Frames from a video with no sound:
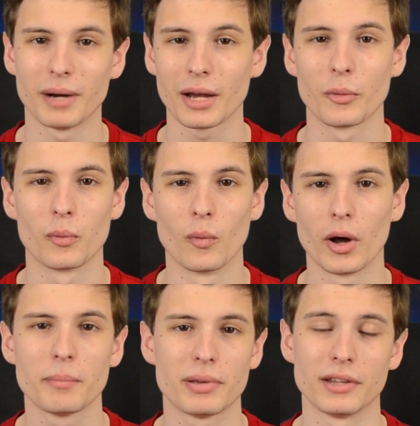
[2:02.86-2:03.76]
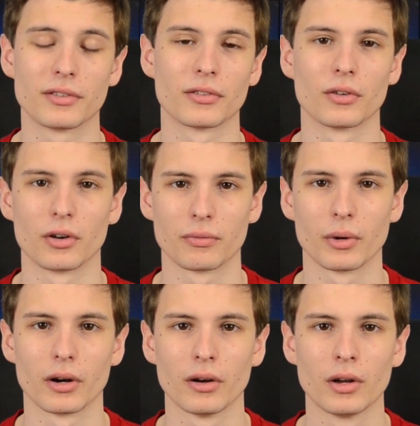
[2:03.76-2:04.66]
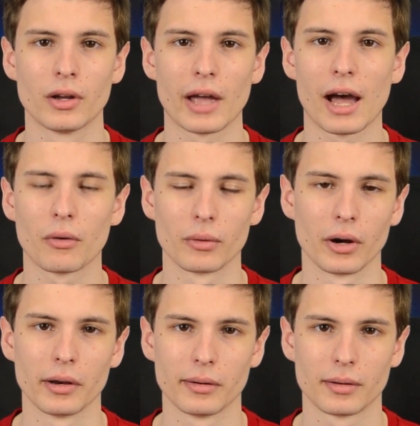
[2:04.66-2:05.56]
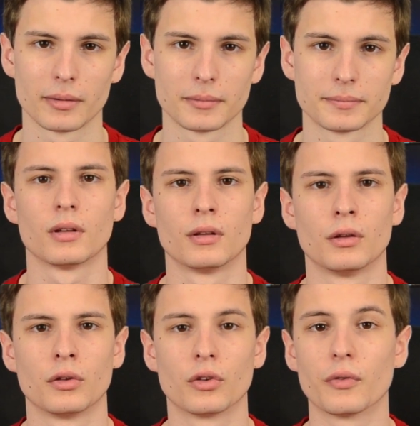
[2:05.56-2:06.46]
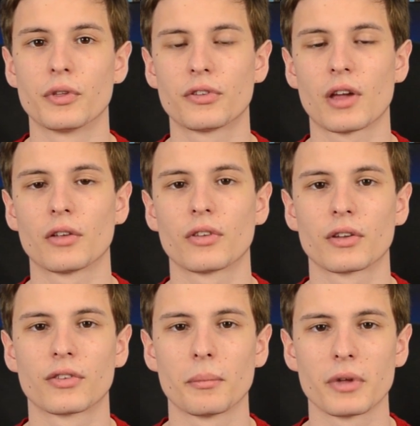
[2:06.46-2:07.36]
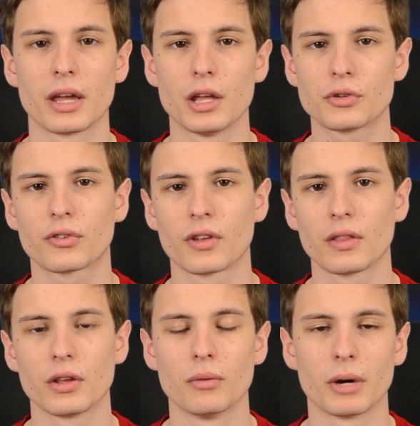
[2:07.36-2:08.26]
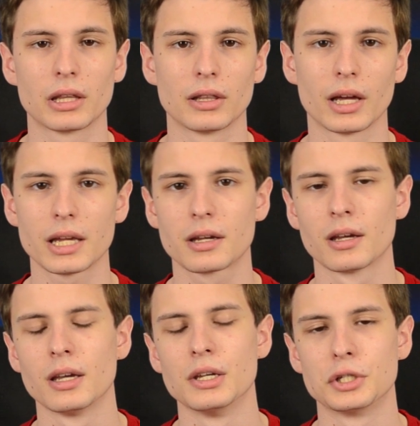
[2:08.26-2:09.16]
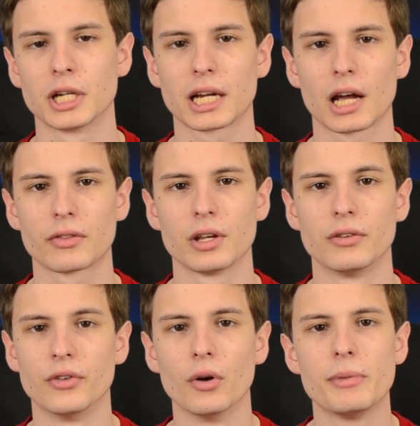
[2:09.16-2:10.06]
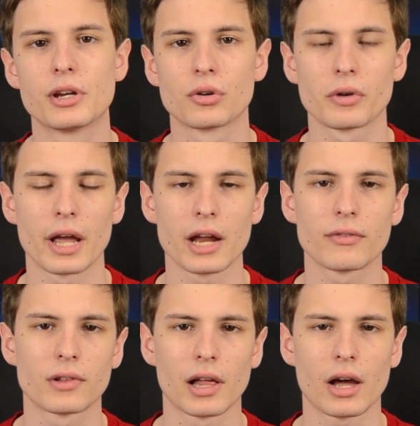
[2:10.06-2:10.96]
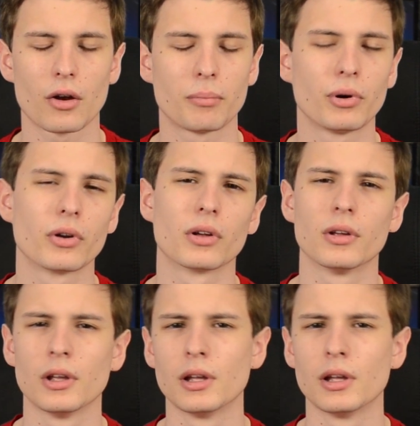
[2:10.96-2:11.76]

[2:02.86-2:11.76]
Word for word: buy one piece of software outright. So if this sounds like something interesting that you might like, check out the Adobe Creative Cloud. I'll put a